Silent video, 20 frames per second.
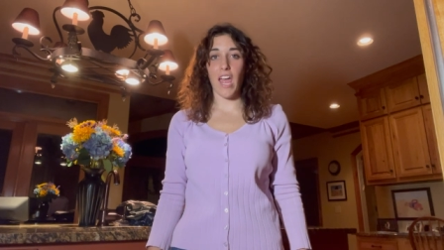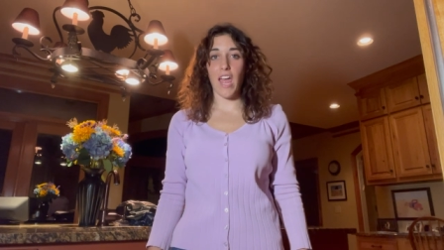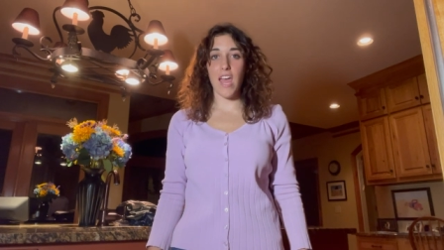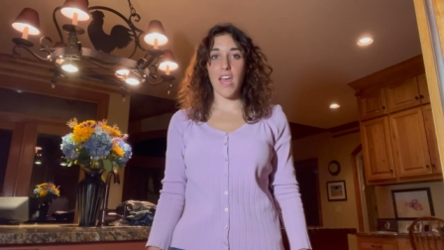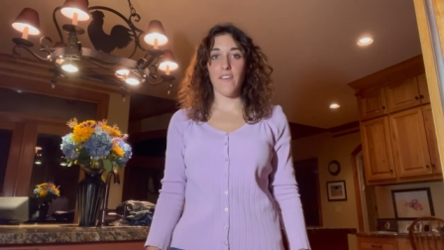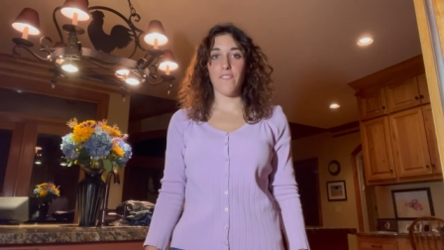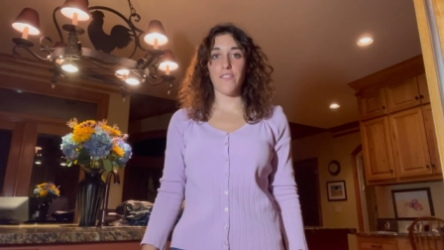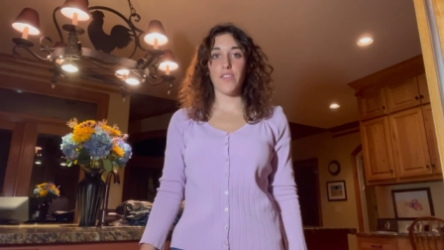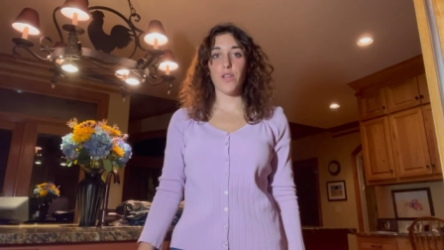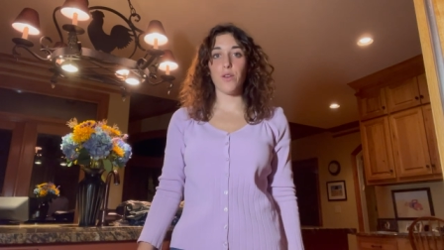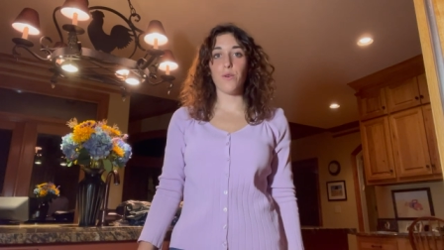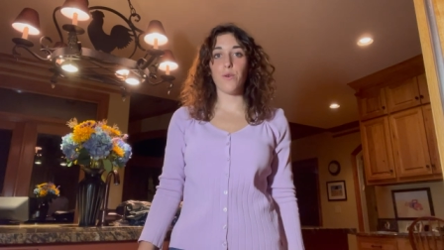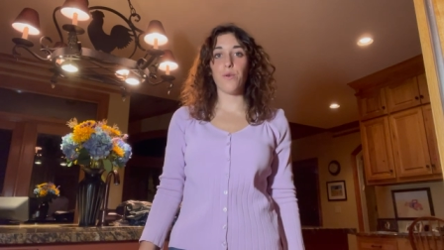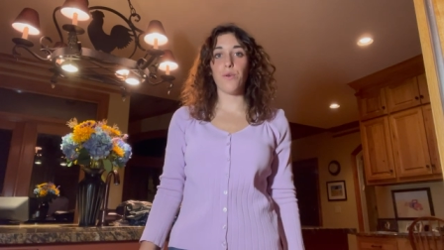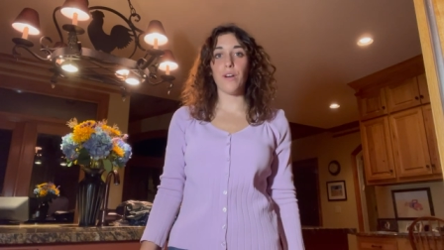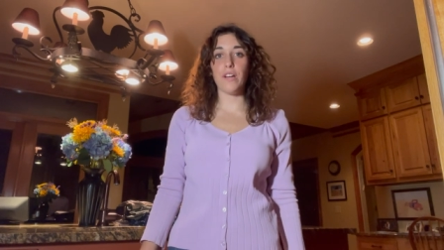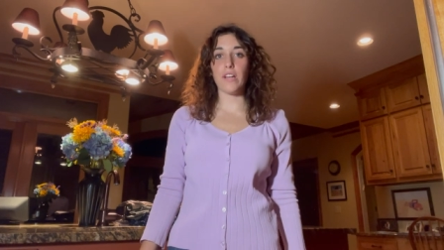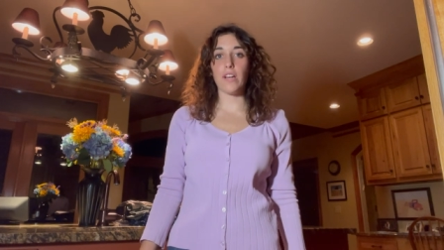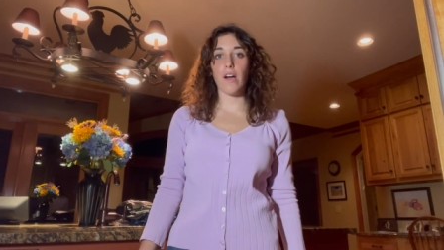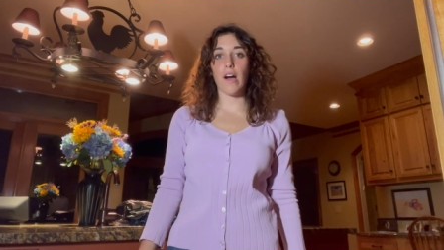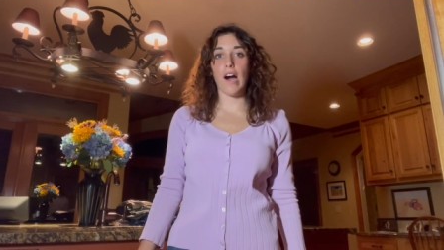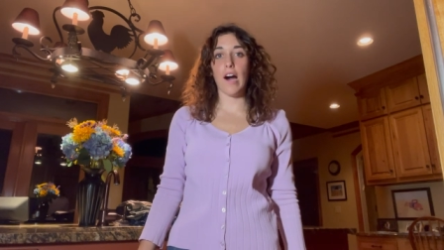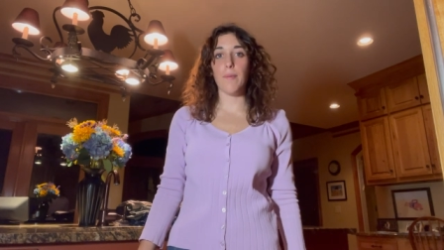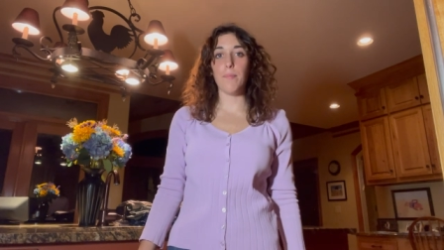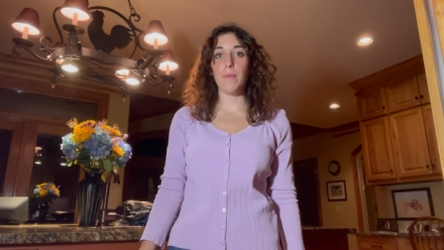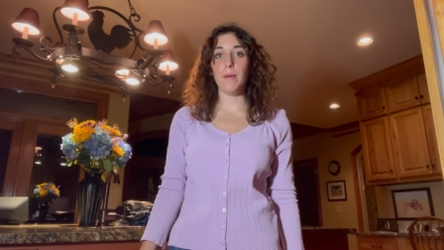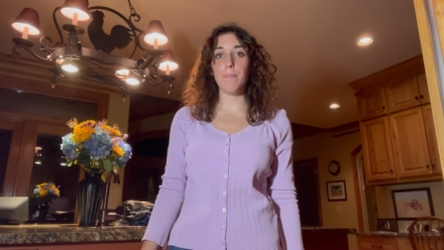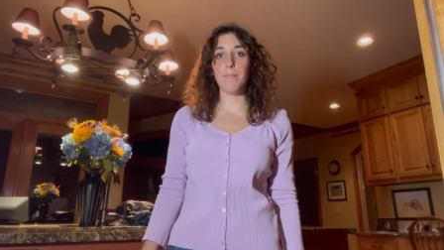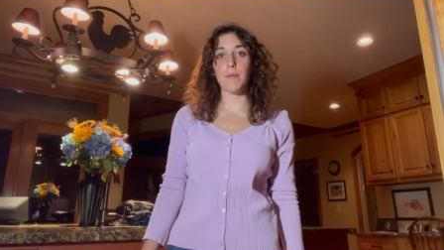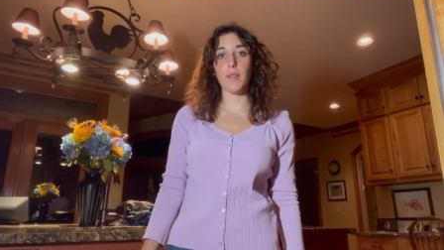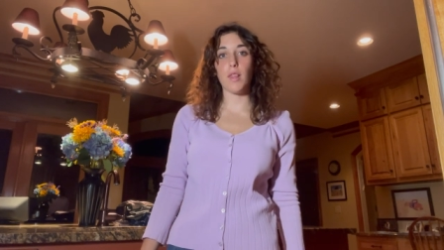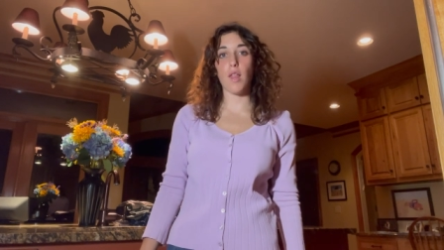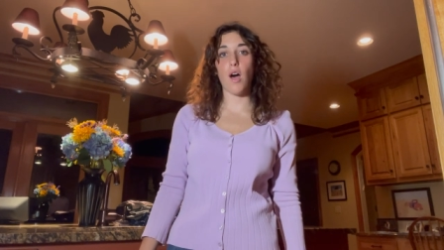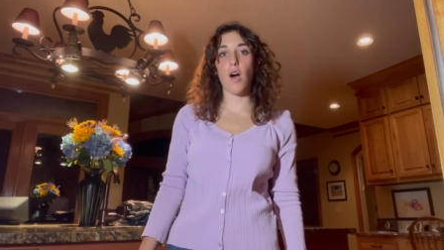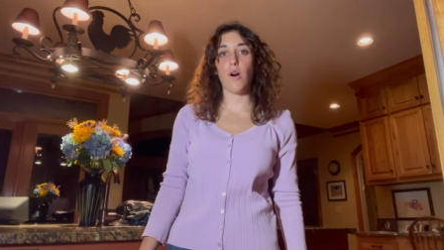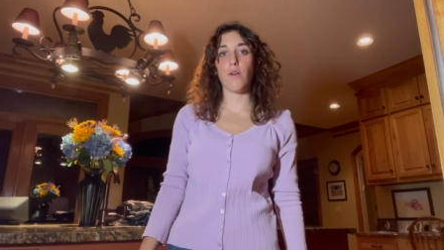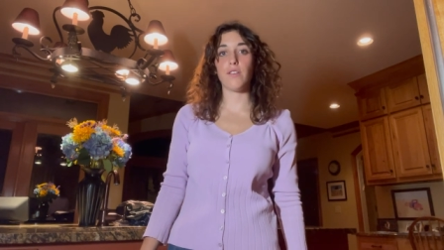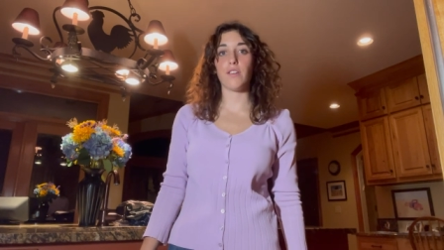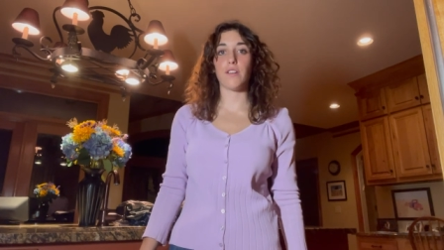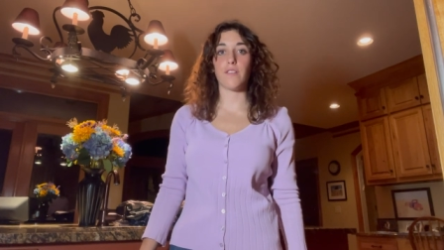If you comment
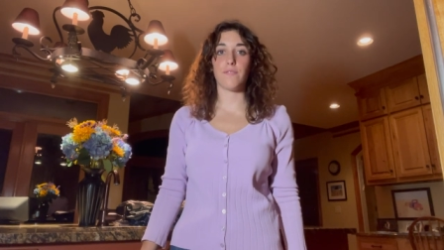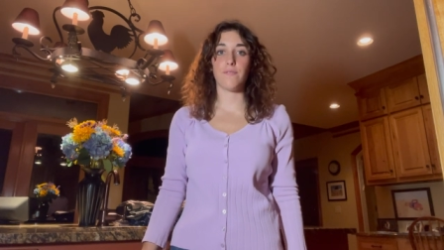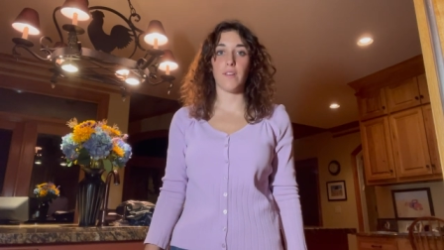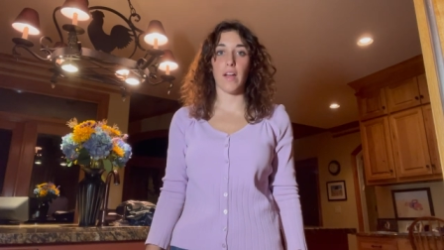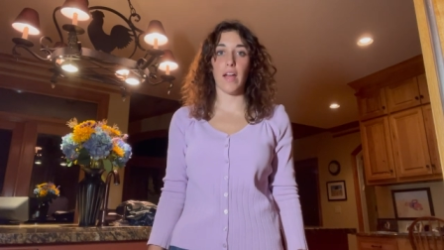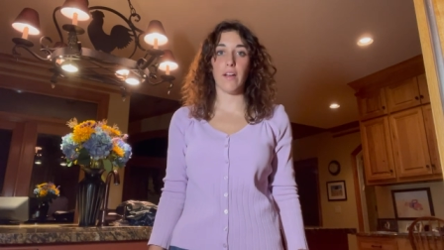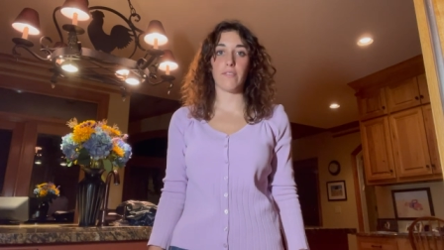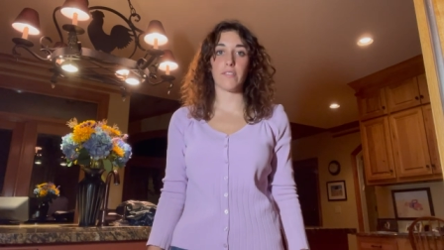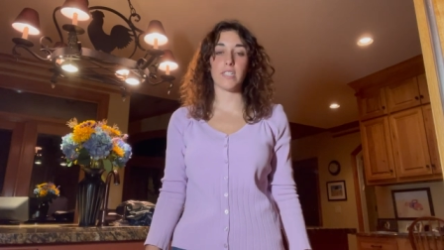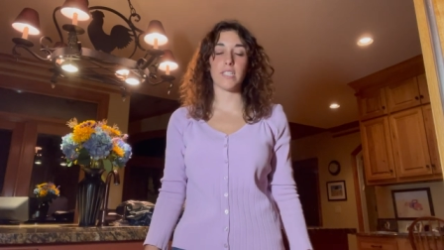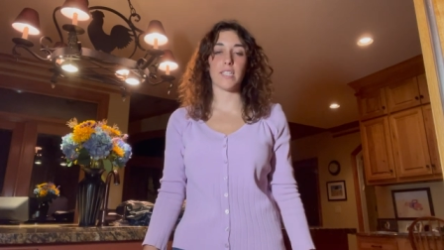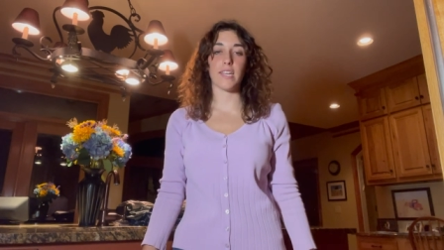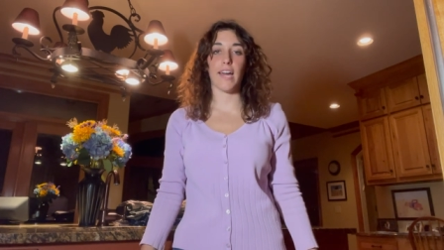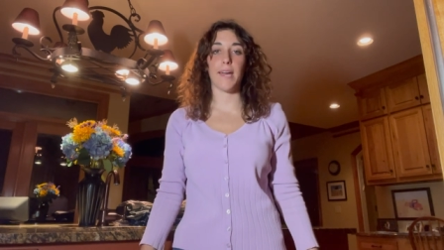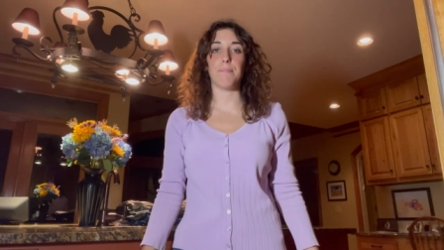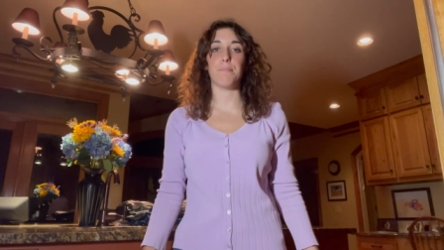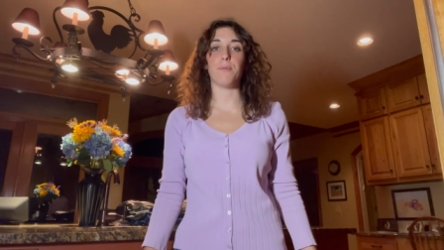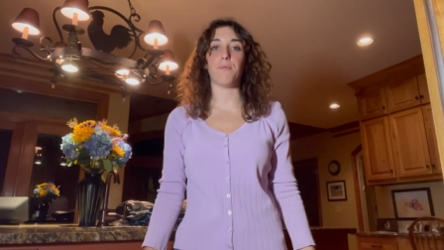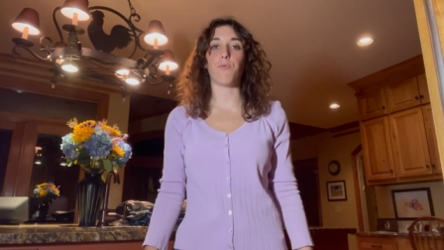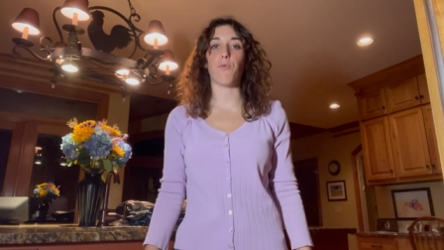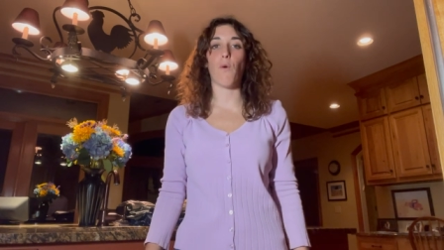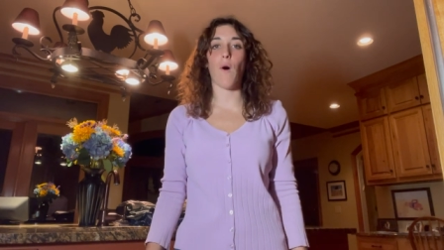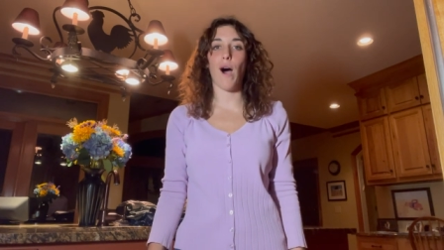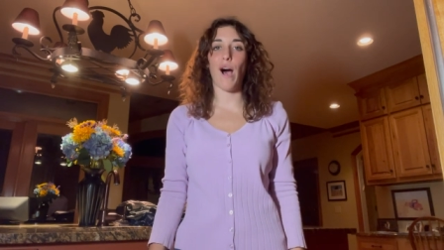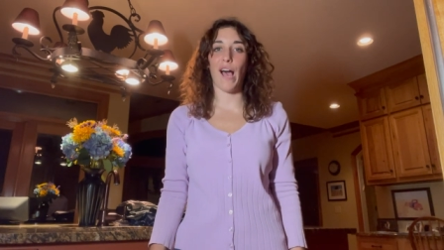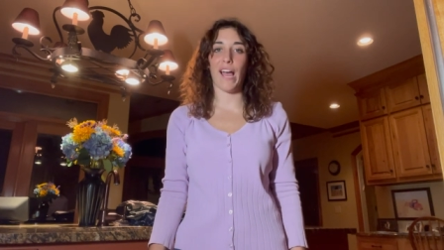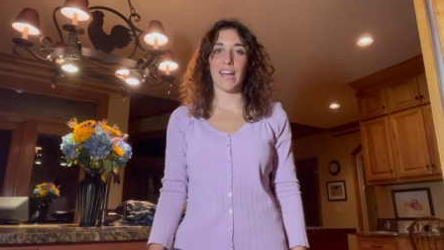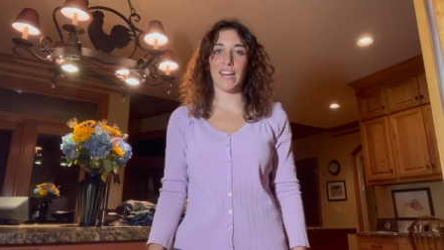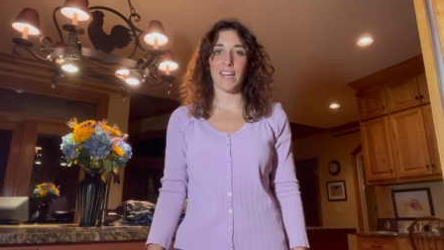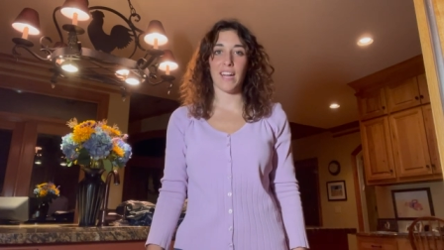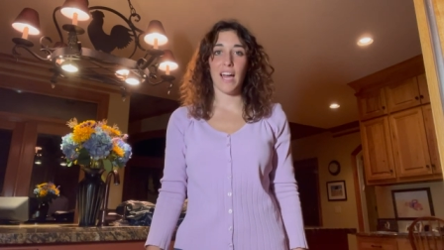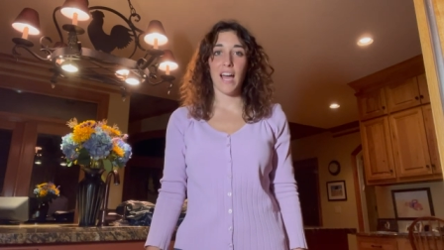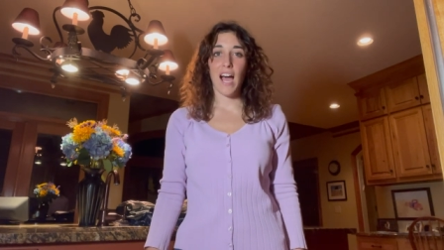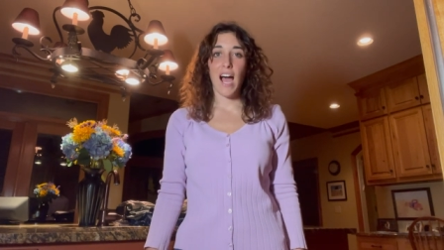below your favorite type of wine,